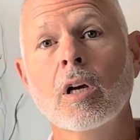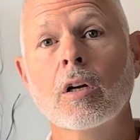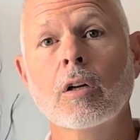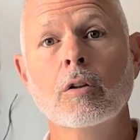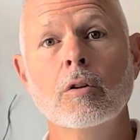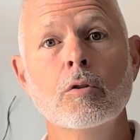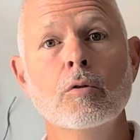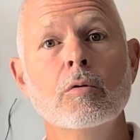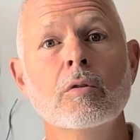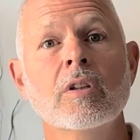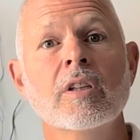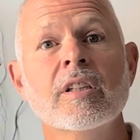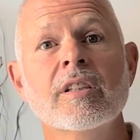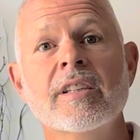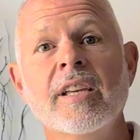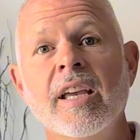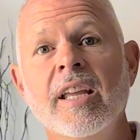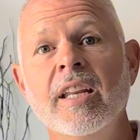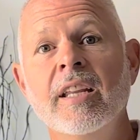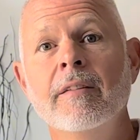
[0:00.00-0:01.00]

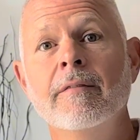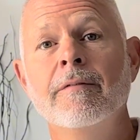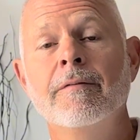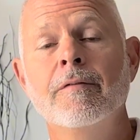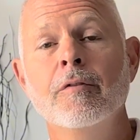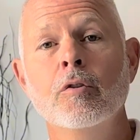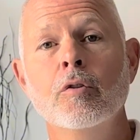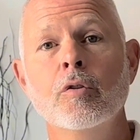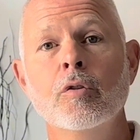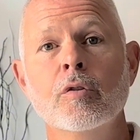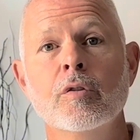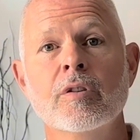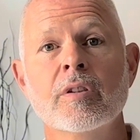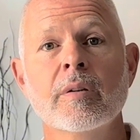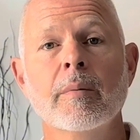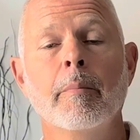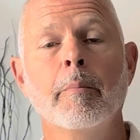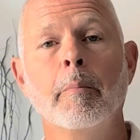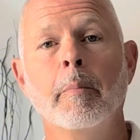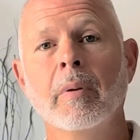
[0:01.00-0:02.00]
Gluten-containing foods,
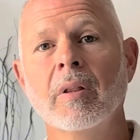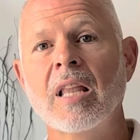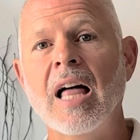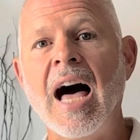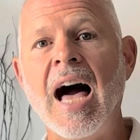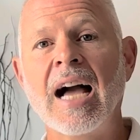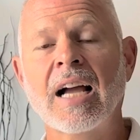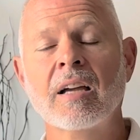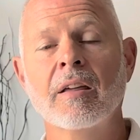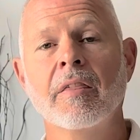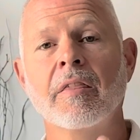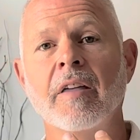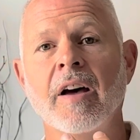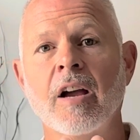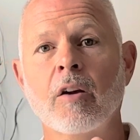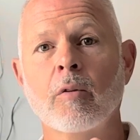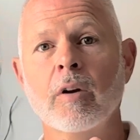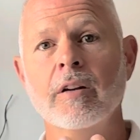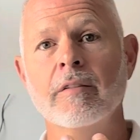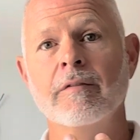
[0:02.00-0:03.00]
block
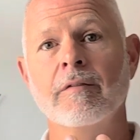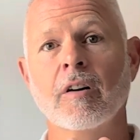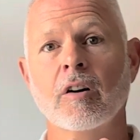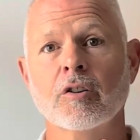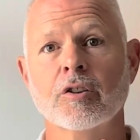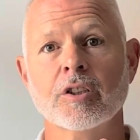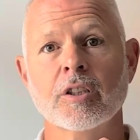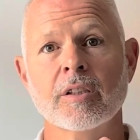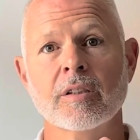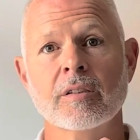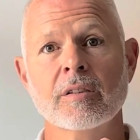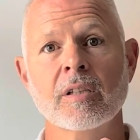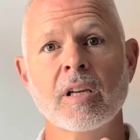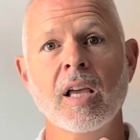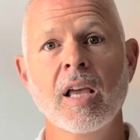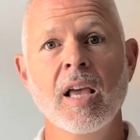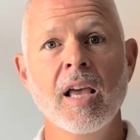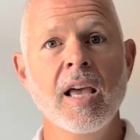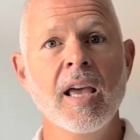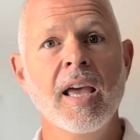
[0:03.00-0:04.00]
thyroid functions.
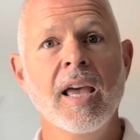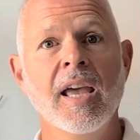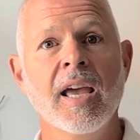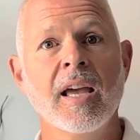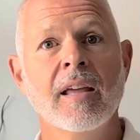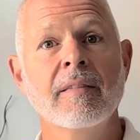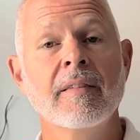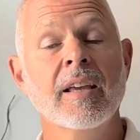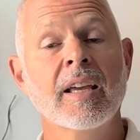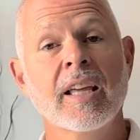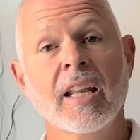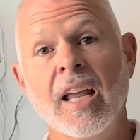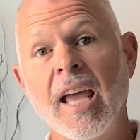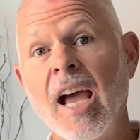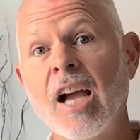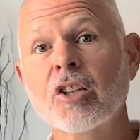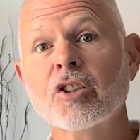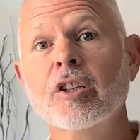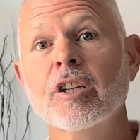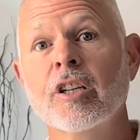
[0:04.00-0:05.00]
And they can
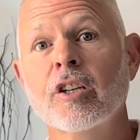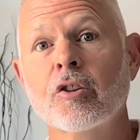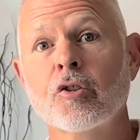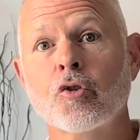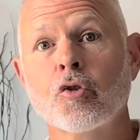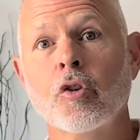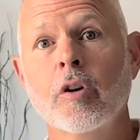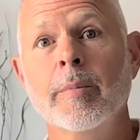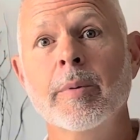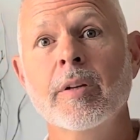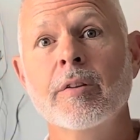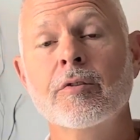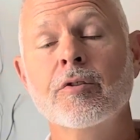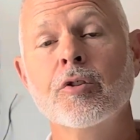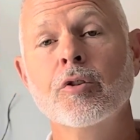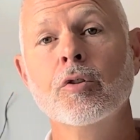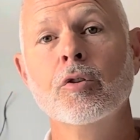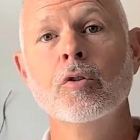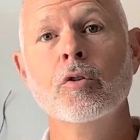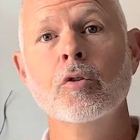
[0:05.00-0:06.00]
actually contribute
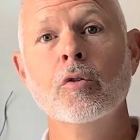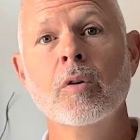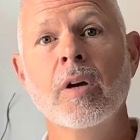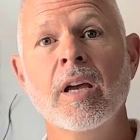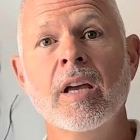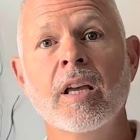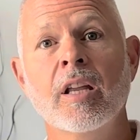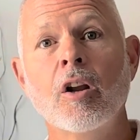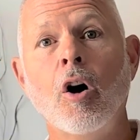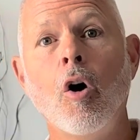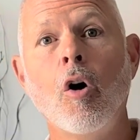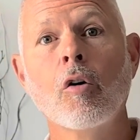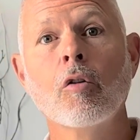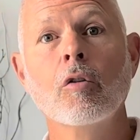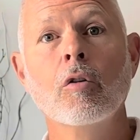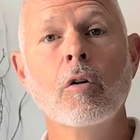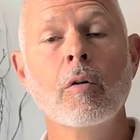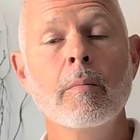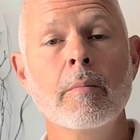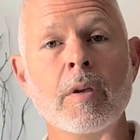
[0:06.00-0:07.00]
to an
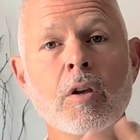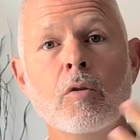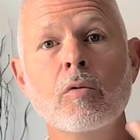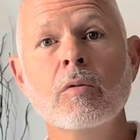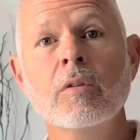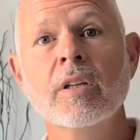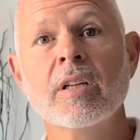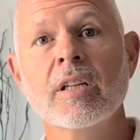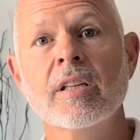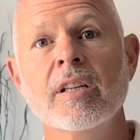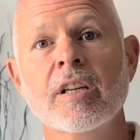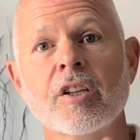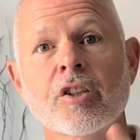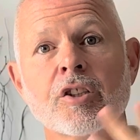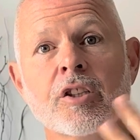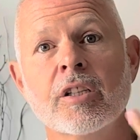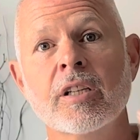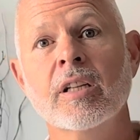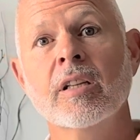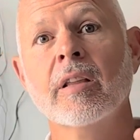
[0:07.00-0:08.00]
autoimmune
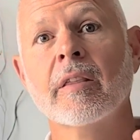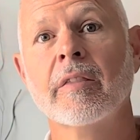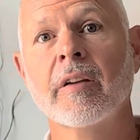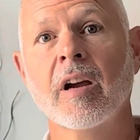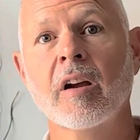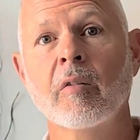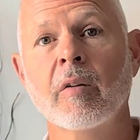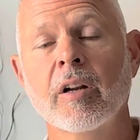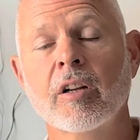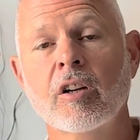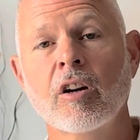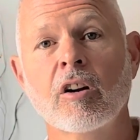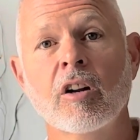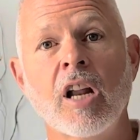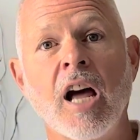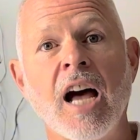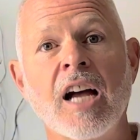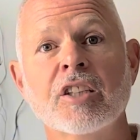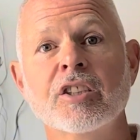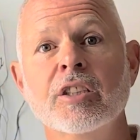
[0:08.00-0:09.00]
condition in the thyroid called
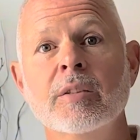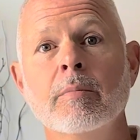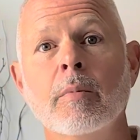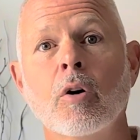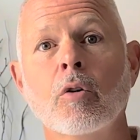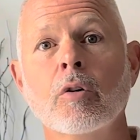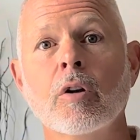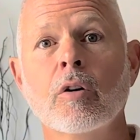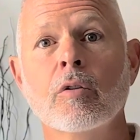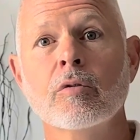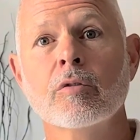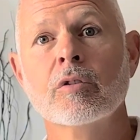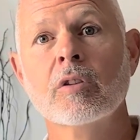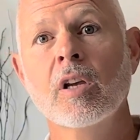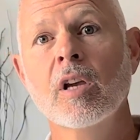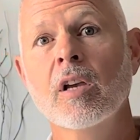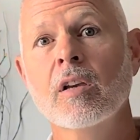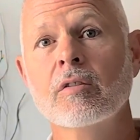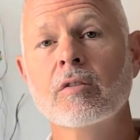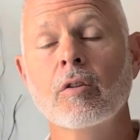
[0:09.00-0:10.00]
Hashimoto's.
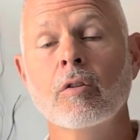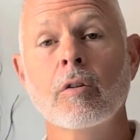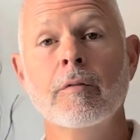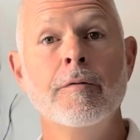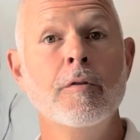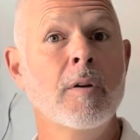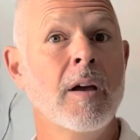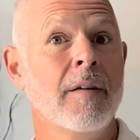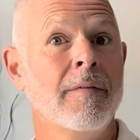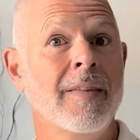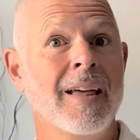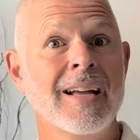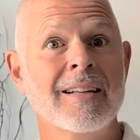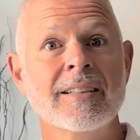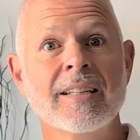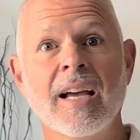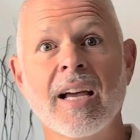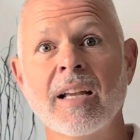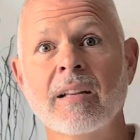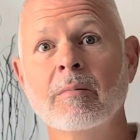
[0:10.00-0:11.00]
So if you have
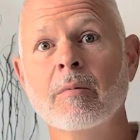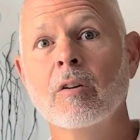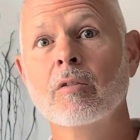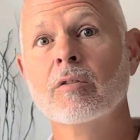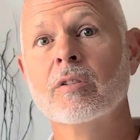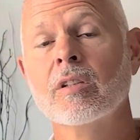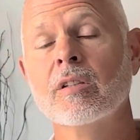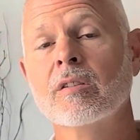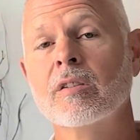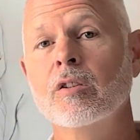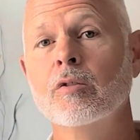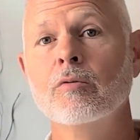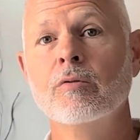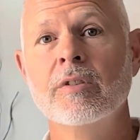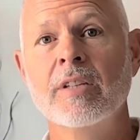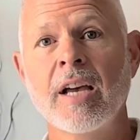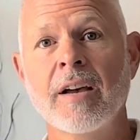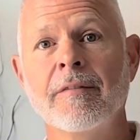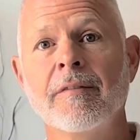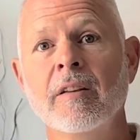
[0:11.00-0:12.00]
that diagnosis, you
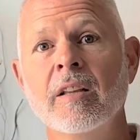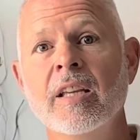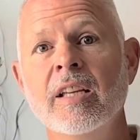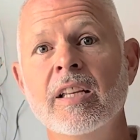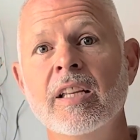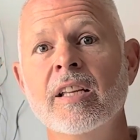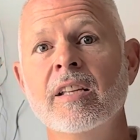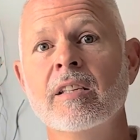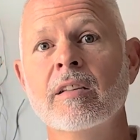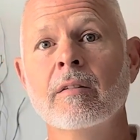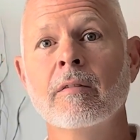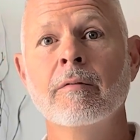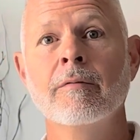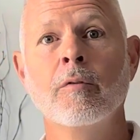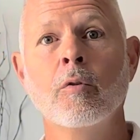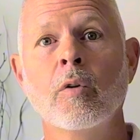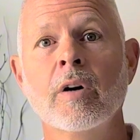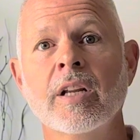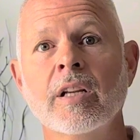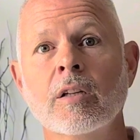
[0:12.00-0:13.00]
definitely need to
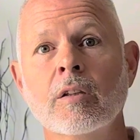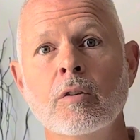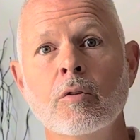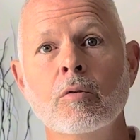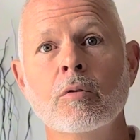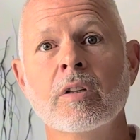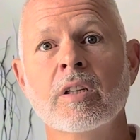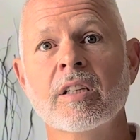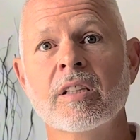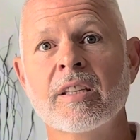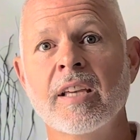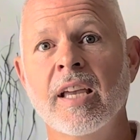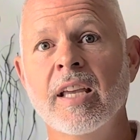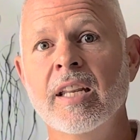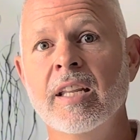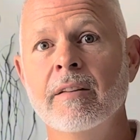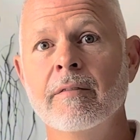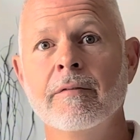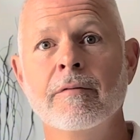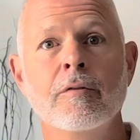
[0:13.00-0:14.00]
avoid gluten
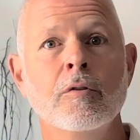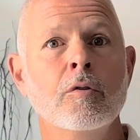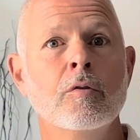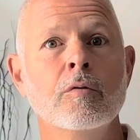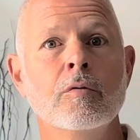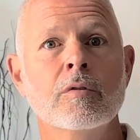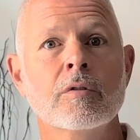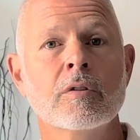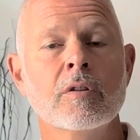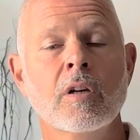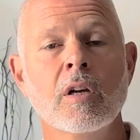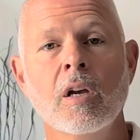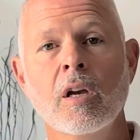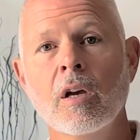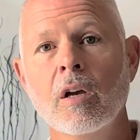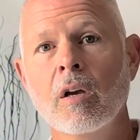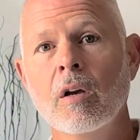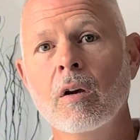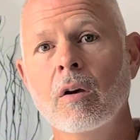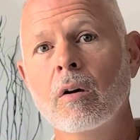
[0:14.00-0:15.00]
containing foods,
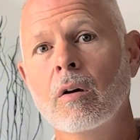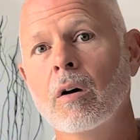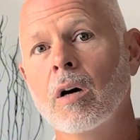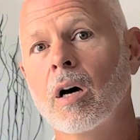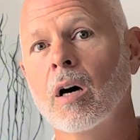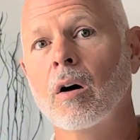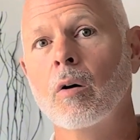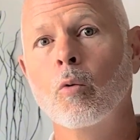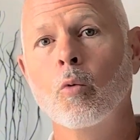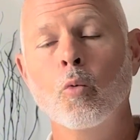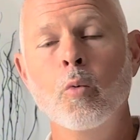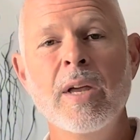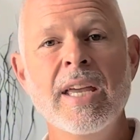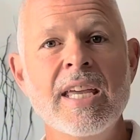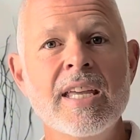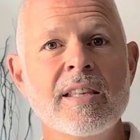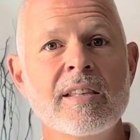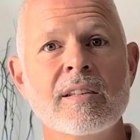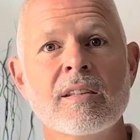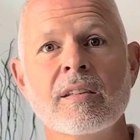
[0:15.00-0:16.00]
uh,
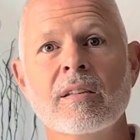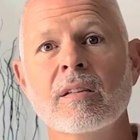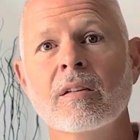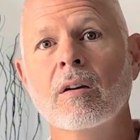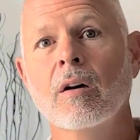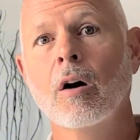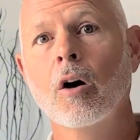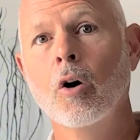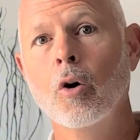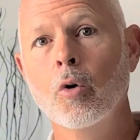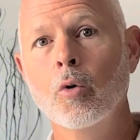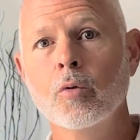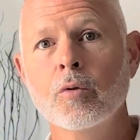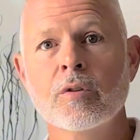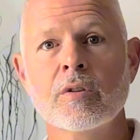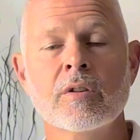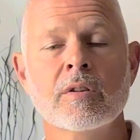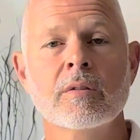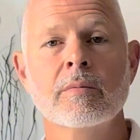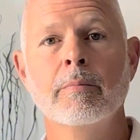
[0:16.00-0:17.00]
wheat,
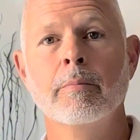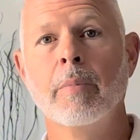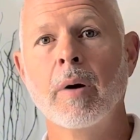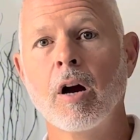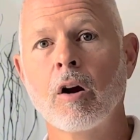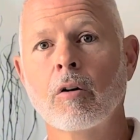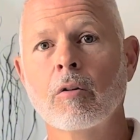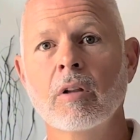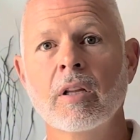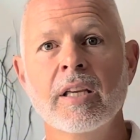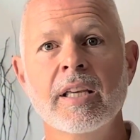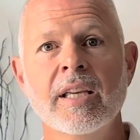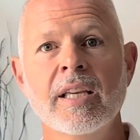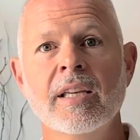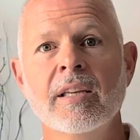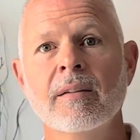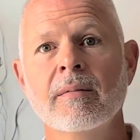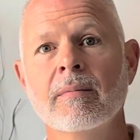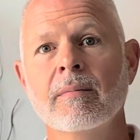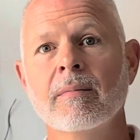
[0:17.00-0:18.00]
oats,
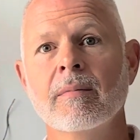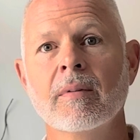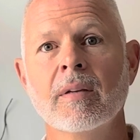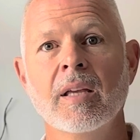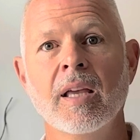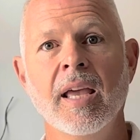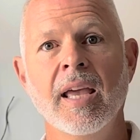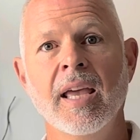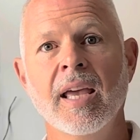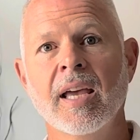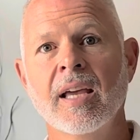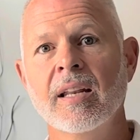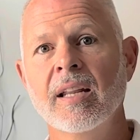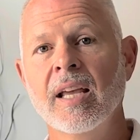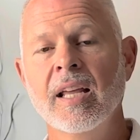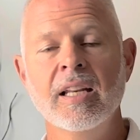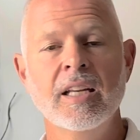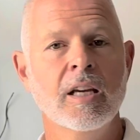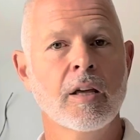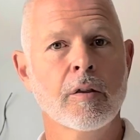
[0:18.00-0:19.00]
barley, and
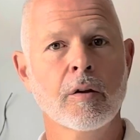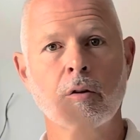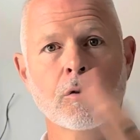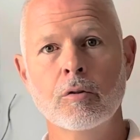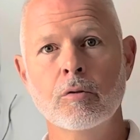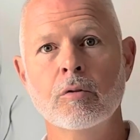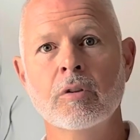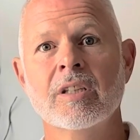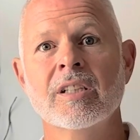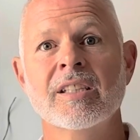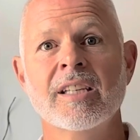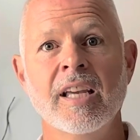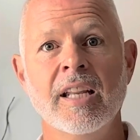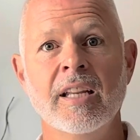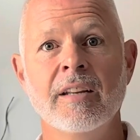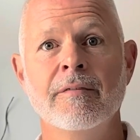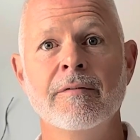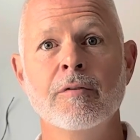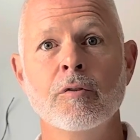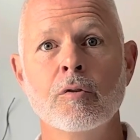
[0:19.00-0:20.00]
any other gluten
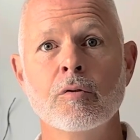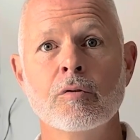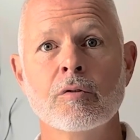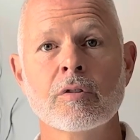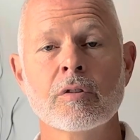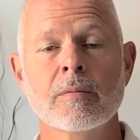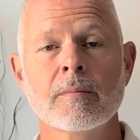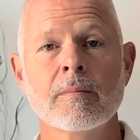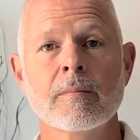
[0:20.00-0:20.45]
containing foods.